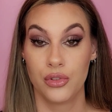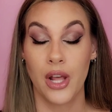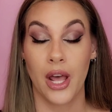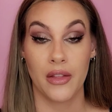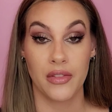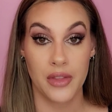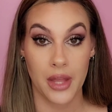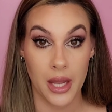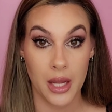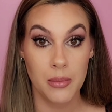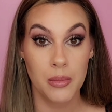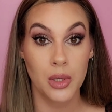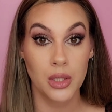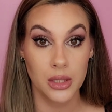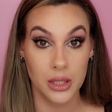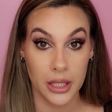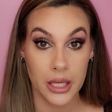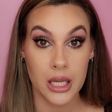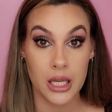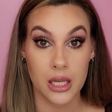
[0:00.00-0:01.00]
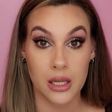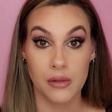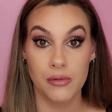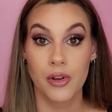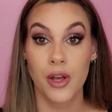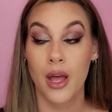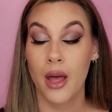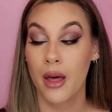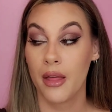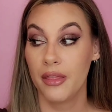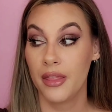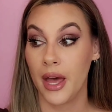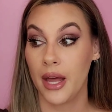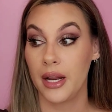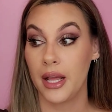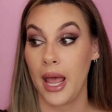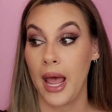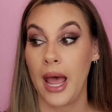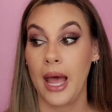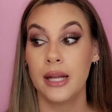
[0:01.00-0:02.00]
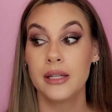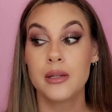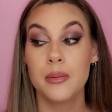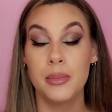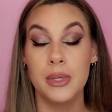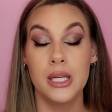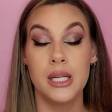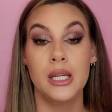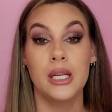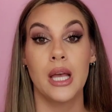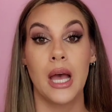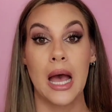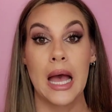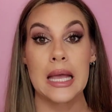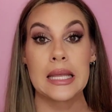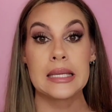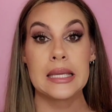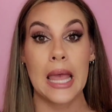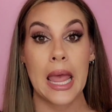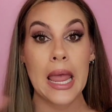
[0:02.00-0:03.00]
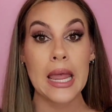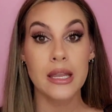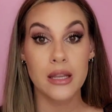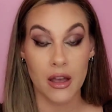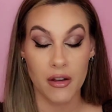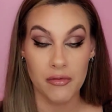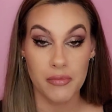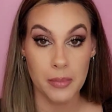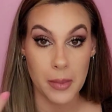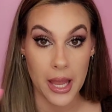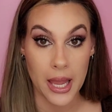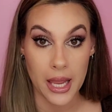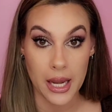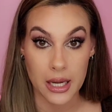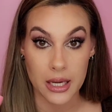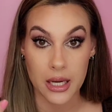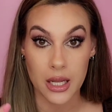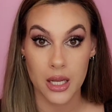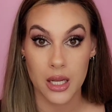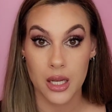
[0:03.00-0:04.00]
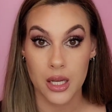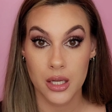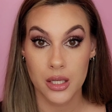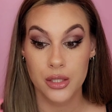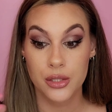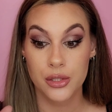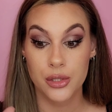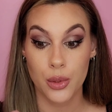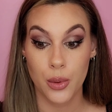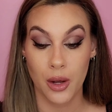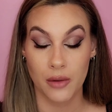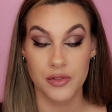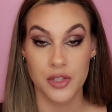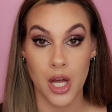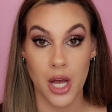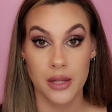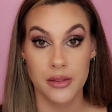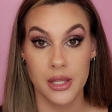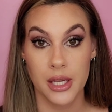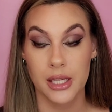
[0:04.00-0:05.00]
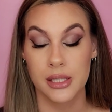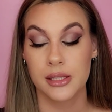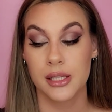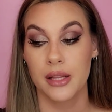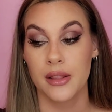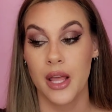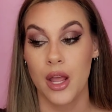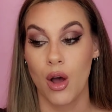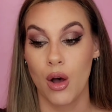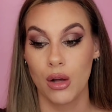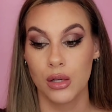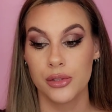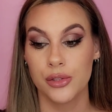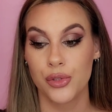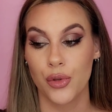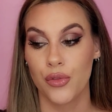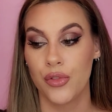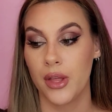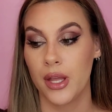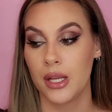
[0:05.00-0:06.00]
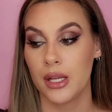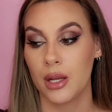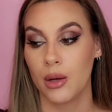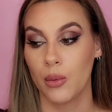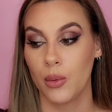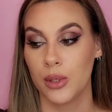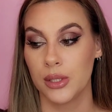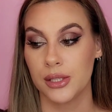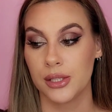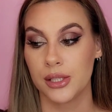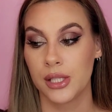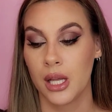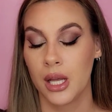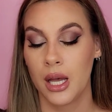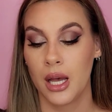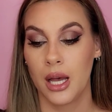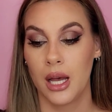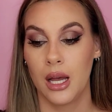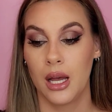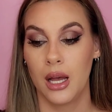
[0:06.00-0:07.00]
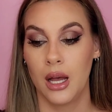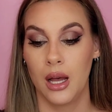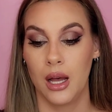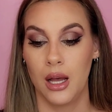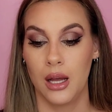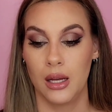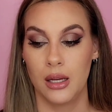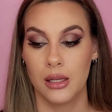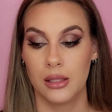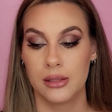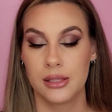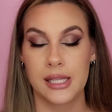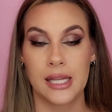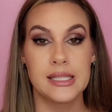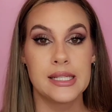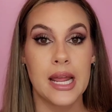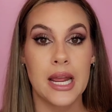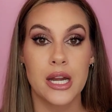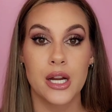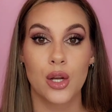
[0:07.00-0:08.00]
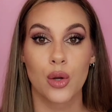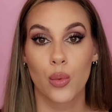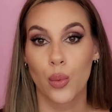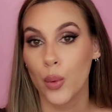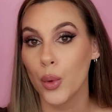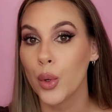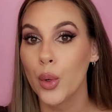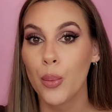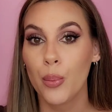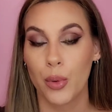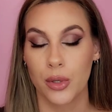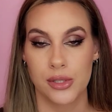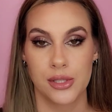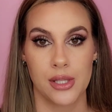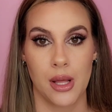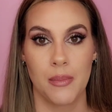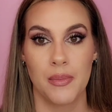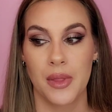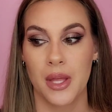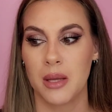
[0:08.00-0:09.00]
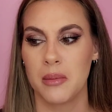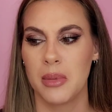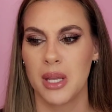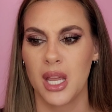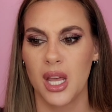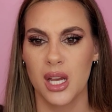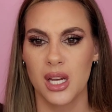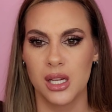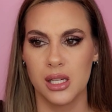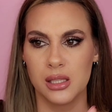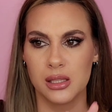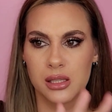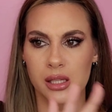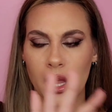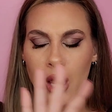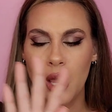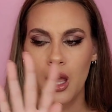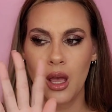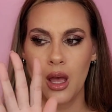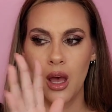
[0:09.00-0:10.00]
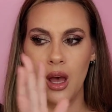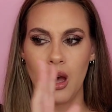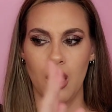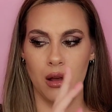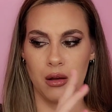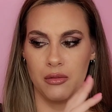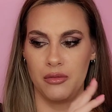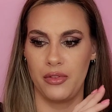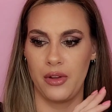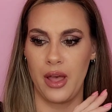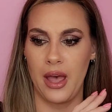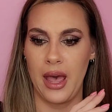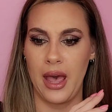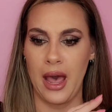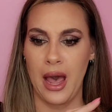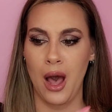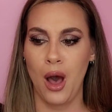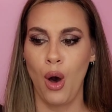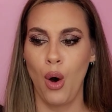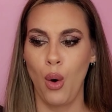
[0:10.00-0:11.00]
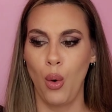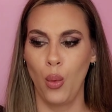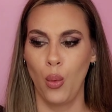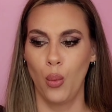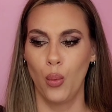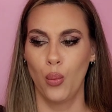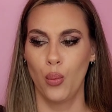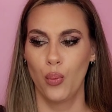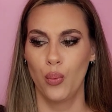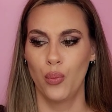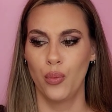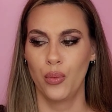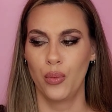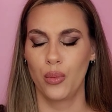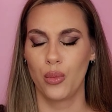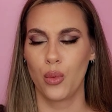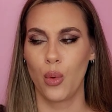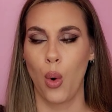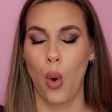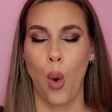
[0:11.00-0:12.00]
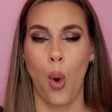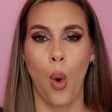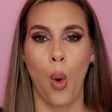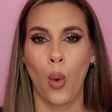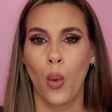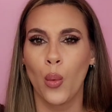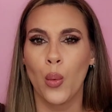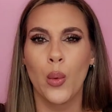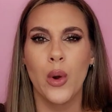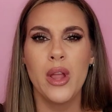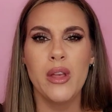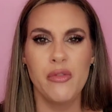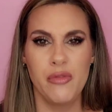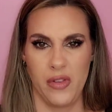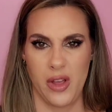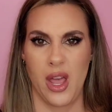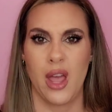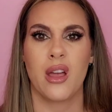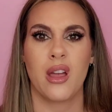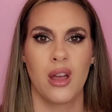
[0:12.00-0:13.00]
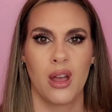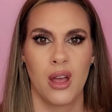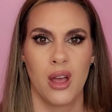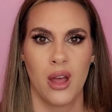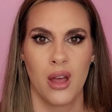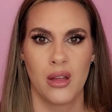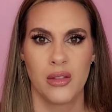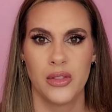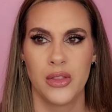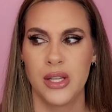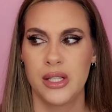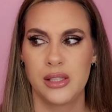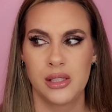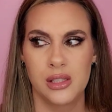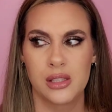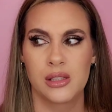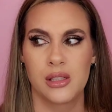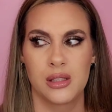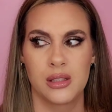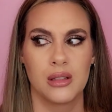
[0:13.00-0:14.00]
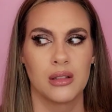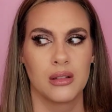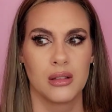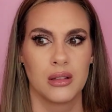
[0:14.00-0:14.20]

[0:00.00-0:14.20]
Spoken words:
that they believe that it had to be a gang of men to have done this, and they also think it was a satanic group or something because of how horrific this